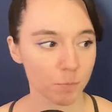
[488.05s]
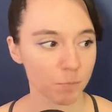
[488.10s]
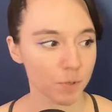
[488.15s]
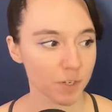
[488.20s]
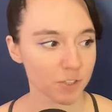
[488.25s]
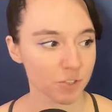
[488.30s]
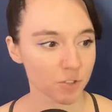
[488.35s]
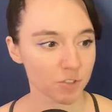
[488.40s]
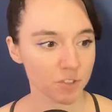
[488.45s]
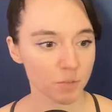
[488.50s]

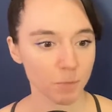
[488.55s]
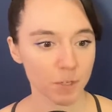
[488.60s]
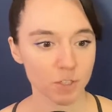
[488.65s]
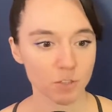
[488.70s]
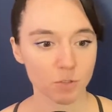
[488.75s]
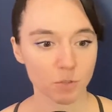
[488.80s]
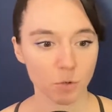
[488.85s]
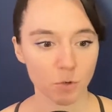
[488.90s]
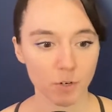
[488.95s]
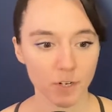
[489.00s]
pictures on my
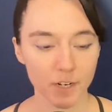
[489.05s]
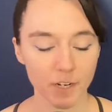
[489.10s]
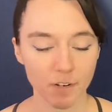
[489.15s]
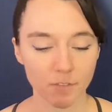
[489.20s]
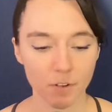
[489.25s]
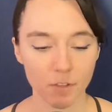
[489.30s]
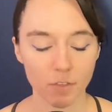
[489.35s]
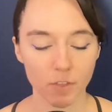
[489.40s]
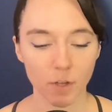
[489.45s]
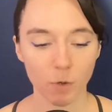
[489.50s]
story and
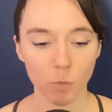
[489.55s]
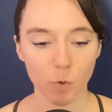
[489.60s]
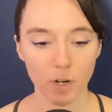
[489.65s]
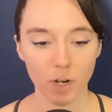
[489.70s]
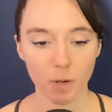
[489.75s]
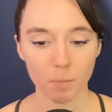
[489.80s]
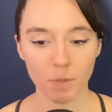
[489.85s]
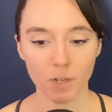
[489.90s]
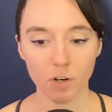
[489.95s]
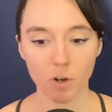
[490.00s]
everything
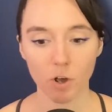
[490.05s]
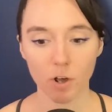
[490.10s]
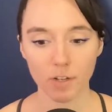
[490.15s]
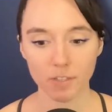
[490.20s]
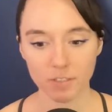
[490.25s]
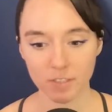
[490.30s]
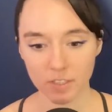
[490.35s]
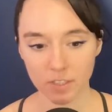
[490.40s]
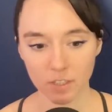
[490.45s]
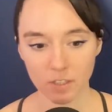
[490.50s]
when I'm in
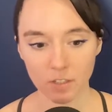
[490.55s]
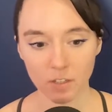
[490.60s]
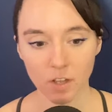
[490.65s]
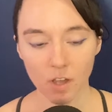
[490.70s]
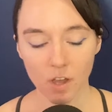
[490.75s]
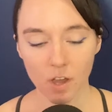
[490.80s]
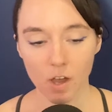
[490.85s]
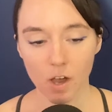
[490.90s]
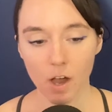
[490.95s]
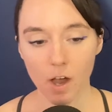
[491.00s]
Austin.
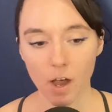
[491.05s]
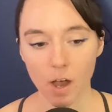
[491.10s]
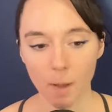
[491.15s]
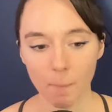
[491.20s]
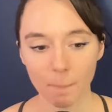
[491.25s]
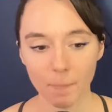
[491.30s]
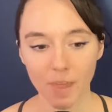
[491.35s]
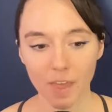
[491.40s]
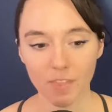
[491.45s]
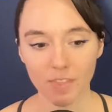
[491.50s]

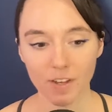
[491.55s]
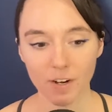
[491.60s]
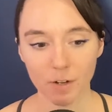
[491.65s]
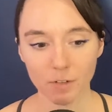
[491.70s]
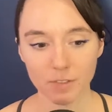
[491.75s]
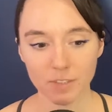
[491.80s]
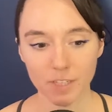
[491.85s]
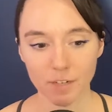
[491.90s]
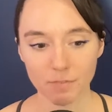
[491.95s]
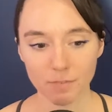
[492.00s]
And then
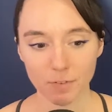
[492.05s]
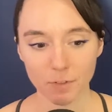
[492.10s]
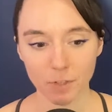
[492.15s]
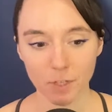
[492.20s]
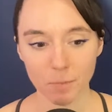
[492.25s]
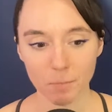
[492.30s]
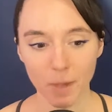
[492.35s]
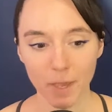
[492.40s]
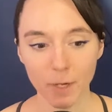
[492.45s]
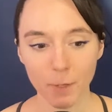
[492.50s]
I'll
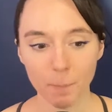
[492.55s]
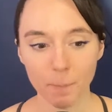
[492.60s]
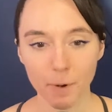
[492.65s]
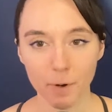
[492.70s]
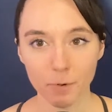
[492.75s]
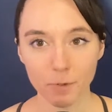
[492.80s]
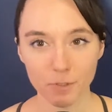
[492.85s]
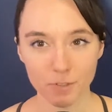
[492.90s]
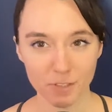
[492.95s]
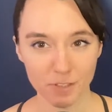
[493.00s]
definitely make a
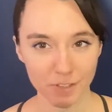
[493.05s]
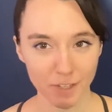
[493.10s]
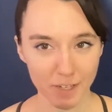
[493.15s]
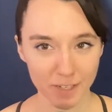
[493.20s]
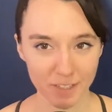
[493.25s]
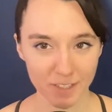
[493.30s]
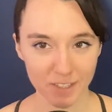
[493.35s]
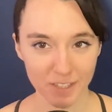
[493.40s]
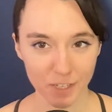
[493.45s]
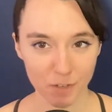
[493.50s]
post
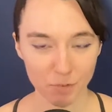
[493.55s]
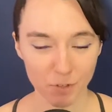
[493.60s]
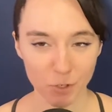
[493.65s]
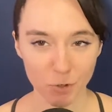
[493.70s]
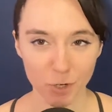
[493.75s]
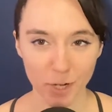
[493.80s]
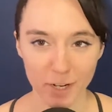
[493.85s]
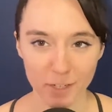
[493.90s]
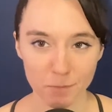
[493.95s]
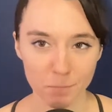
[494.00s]
like giving
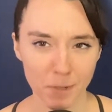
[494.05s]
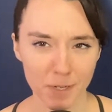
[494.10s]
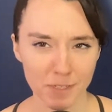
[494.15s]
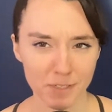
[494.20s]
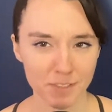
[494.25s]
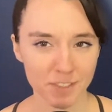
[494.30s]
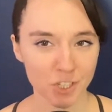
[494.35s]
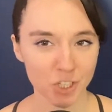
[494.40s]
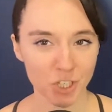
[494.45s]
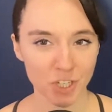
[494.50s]
you guys my
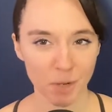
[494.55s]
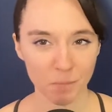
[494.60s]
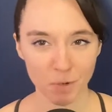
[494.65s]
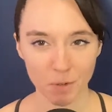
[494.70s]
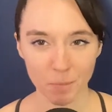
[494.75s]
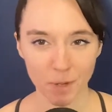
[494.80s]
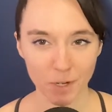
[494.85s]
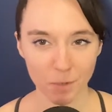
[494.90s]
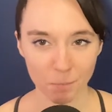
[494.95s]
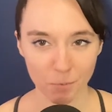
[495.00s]
decision. I'm
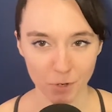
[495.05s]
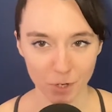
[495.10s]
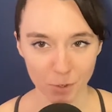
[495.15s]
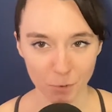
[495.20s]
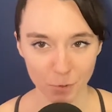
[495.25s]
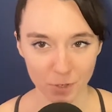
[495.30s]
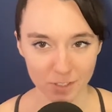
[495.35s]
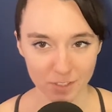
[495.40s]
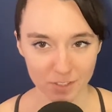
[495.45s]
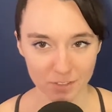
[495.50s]
going to make a pretty
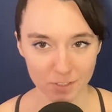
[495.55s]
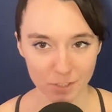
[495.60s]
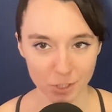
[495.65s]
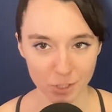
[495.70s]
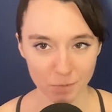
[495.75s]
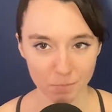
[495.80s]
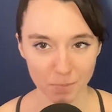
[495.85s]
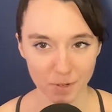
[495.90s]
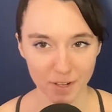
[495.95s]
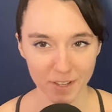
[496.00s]
quick
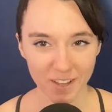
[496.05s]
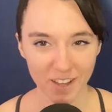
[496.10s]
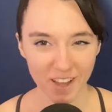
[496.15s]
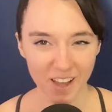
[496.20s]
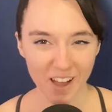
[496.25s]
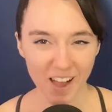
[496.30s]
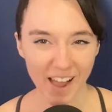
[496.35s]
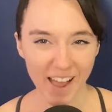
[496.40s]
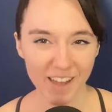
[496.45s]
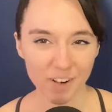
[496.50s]
decision, but
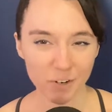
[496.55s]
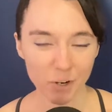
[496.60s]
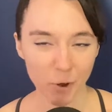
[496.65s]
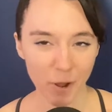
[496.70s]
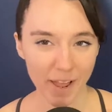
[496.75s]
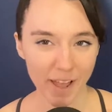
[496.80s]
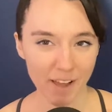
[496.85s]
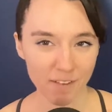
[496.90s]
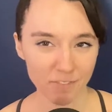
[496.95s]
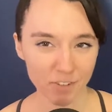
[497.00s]
I don't
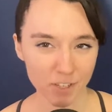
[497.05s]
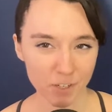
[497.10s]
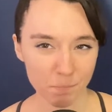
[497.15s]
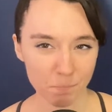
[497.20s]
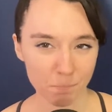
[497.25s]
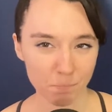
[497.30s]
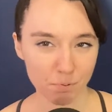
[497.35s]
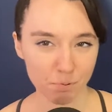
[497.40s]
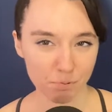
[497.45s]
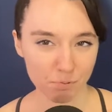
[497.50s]
know. I have like a
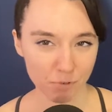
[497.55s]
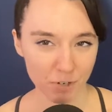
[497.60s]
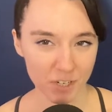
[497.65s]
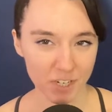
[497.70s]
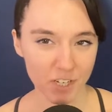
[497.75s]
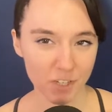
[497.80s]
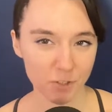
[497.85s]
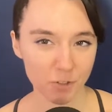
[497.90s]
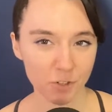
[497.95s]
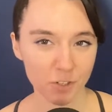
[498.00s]

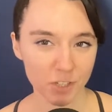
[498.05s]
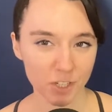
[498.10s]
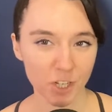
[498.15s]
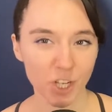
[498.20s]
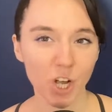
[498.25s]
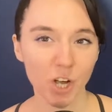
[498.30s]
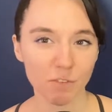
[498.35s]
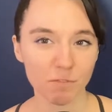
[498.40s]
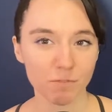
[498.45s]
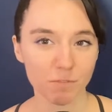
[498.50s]
pretty good
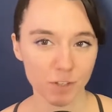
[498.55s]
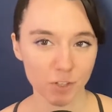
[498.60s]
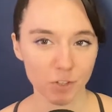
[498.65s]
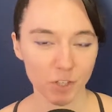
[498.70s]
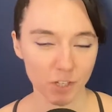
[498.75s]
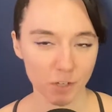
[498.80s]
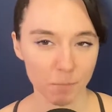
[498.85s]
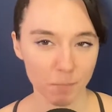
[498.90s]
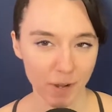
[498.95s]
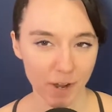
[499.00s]
gut
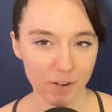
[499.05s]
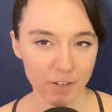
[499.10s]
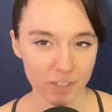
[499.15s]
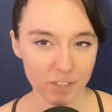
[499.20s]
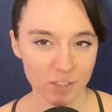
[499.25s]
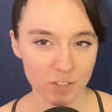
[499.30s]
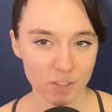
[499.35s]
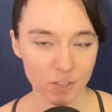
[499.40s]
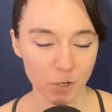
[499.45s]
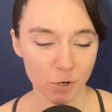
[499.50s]
feeling about
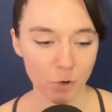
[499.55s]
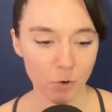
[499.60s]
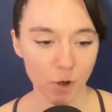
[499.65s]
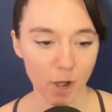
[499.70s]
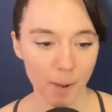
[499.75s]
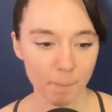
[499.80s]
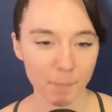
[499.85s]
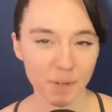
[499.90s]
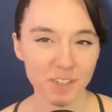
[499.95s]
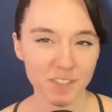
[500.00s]
it.
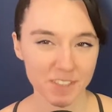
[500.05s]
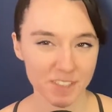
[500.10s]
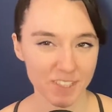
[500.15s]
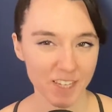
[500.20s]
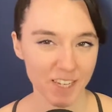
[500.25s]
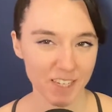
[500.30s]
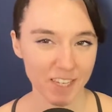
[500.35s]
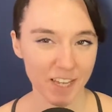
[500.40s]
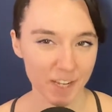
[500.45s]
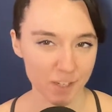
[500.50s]
So I'm going to
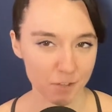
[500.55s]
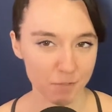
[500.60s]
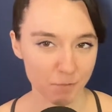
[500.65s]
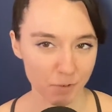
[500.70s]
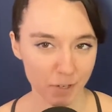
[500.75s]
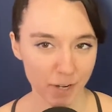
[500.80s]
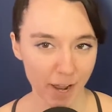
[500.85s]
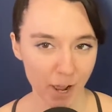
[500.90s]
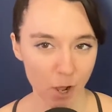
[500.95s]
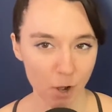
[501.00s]
say yes
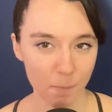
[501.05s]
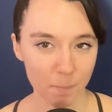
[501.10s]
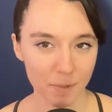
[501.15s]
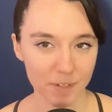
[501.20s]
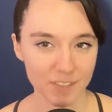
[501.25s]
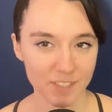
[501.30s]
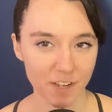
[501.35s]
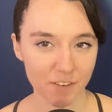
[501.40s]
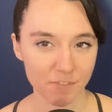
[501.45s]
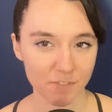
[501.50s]
for now,
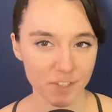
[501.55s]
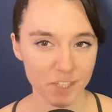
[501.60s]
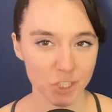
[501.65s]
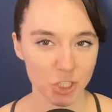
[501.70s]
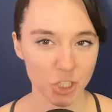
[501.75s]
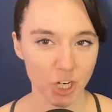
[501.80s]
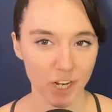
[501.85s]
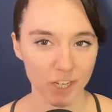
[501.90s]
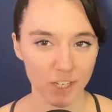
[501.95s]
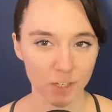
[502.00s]
but definitely
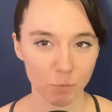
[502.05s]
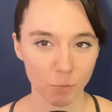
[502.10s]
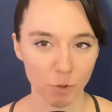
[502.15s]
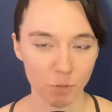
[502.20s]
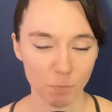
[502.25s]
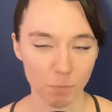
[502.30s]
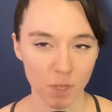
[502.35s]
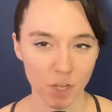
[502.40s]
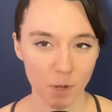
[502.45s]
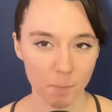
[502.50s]
check in
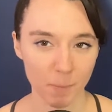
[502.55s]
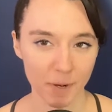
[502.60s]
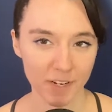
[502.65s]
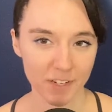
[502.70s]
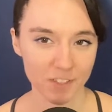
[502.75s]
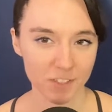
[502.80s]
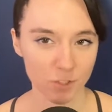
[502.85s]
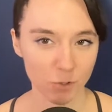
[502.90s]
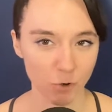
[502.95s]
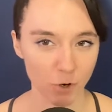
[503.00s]
with me on my
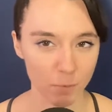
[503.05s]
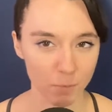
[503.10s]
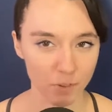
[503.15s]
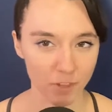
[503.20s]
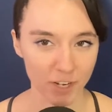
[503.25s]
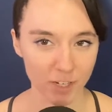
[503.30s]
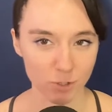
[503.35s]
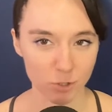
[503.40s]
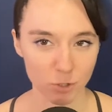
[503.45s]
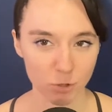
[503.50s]
Instagram
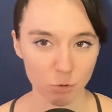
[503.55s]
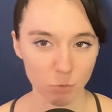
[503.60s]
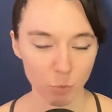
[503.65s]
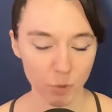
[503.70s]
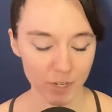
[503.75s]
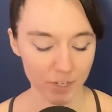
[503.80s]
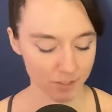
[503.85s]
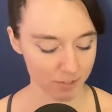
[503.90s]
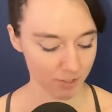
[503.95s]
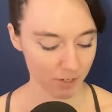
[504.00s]
in like 2
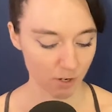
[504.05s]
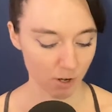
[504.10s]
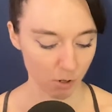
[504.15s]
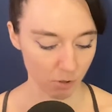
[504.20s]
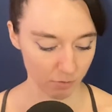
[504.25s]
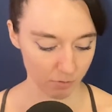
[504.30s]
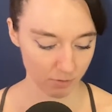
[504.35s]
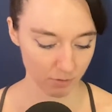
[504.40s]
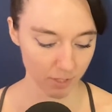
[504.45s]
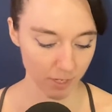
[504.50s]
weeks and
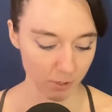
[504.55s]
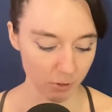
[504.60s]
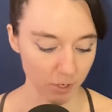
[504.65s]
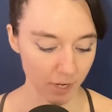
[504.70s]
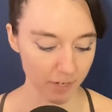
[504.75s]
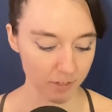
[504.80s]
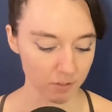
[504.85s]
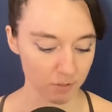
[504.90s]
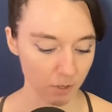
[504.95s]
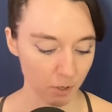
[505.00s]
I'll let you
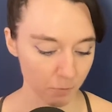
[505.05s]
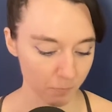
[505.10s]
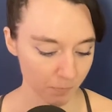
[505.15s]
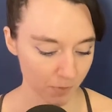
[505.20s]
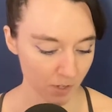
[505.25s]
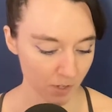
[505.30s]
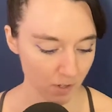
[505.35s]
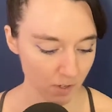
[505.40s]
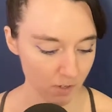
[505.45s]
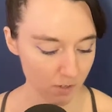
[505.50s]
guys know.
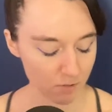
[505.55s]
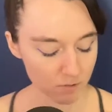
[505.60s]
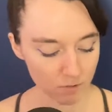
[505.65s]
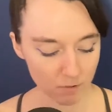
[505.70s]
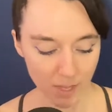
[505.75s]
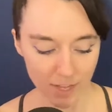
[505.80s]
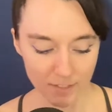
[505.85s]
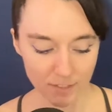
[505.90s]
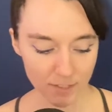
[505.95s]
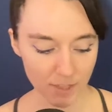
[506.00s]

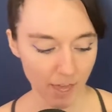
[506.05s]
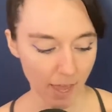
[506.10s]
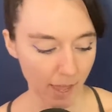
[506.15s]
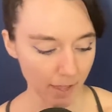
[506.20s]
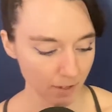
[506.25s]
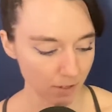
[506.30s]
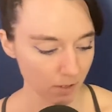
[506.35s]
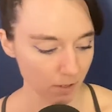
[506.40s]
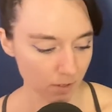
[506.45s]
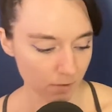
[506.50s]
So that's
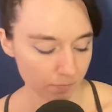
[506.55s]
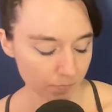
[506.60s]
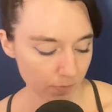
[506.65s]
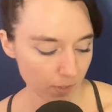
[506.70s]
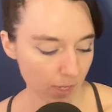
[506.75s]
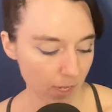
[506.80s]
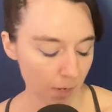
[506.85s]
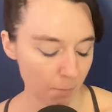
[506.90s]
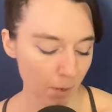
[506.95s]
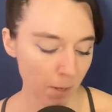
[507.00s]
that.
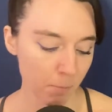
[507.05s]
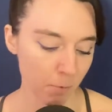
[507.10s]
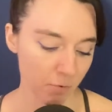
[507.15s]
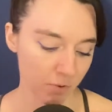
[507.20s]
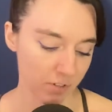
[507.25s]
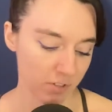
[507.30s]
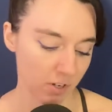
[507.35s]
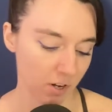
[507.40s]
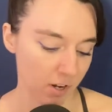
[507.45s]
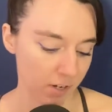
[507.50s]
Am I
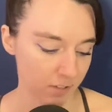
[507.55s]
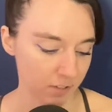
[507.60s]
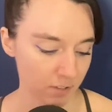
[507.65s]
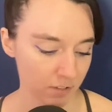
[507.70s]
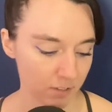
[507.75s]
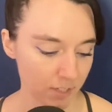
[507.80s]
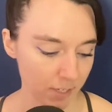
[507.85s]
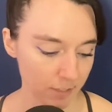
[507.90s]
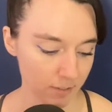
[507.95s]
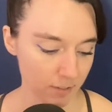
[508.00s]
moving to
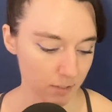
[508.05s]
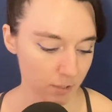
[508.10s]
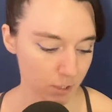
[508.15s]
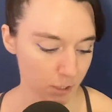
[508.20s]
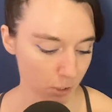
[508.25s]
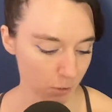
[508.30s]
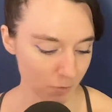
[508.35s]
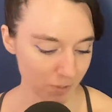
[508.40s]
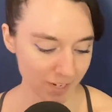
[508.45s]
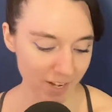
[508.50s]
Austin, Texas?
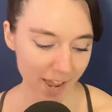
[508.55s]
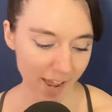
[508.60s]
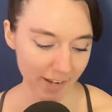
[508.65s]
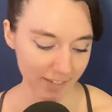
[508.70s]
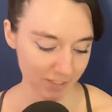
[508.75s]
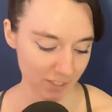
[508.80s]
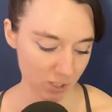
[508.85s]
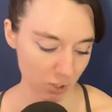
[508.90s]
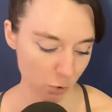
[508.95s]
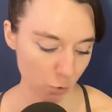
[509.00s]
So
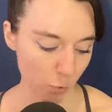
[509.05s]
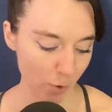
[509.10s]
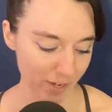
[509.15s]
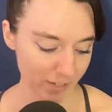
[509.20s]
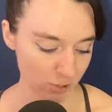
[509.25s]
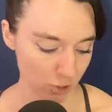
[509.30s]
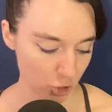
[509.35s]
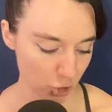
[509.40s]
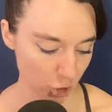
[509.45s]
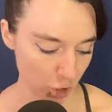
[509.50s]
next
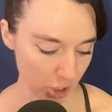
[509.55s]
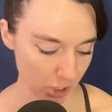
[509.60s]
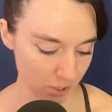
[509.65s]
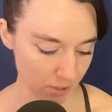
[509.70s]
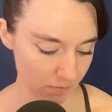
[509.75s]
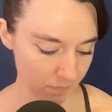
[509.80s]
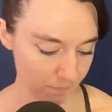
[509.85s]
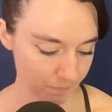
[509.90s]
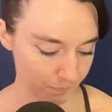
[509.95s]
question.